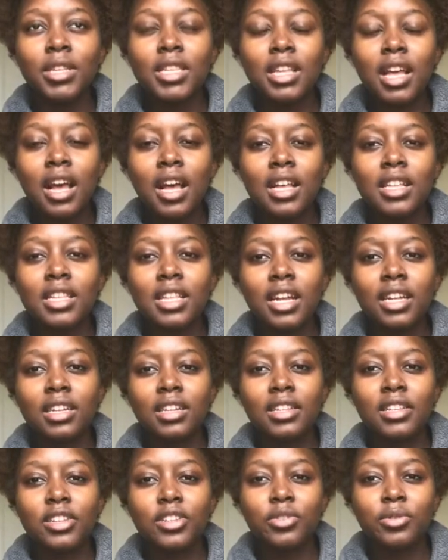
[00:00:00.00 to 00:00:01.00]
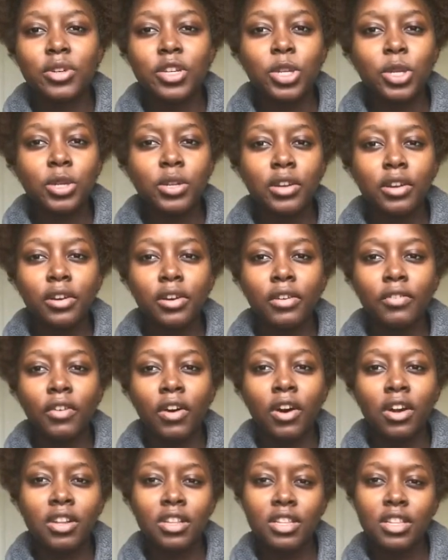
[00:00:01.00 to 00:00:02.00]
besides like the situation of
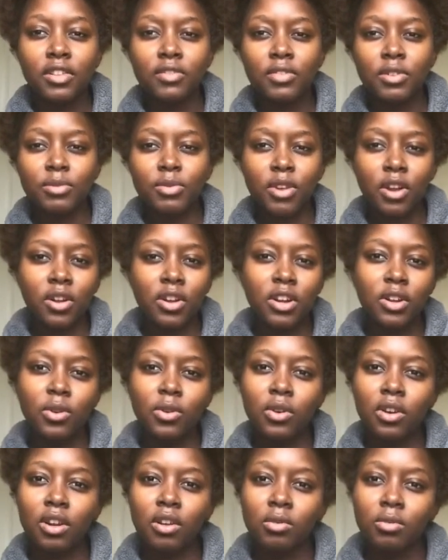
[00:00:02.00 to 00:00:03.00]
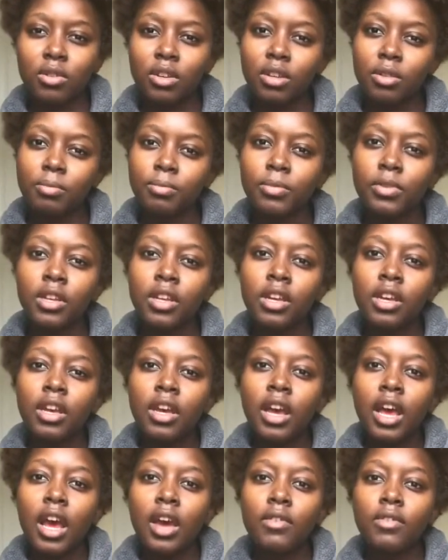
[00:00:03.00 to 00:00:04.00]
all the stuff that was already going on with him,
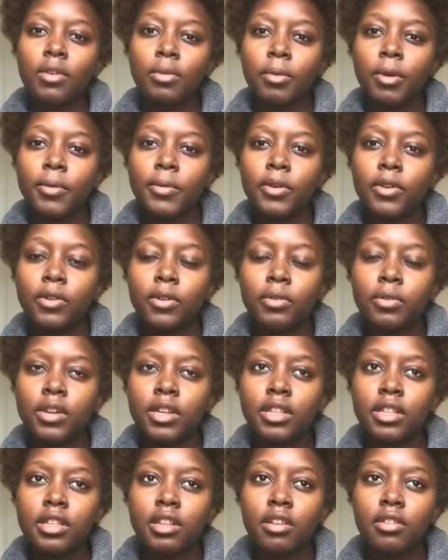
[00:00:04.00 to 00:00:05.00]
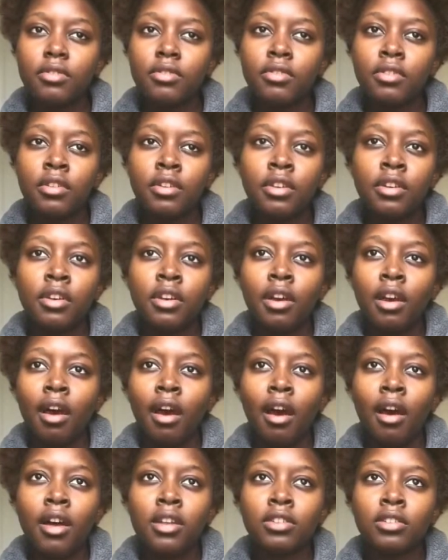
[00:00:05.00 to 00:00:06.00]
having a baby on the way and stuff,
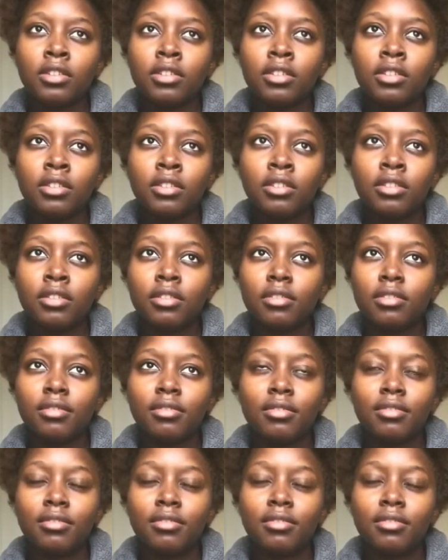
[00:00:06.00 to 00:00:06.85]
I just,